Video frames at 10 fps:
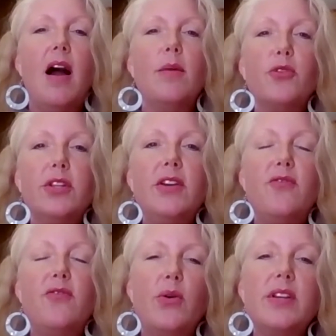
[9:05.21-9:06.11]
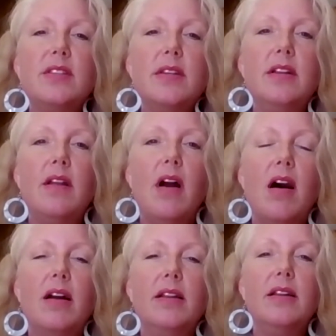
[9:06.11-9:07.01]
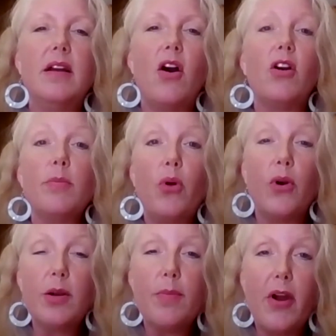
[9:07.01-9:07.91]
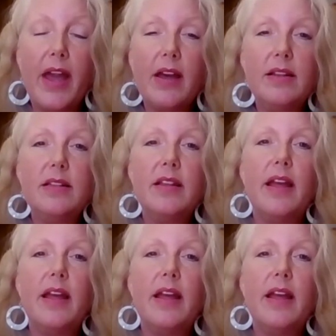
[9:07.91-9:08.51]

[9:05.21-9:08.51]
I'm really focusing on our employer brand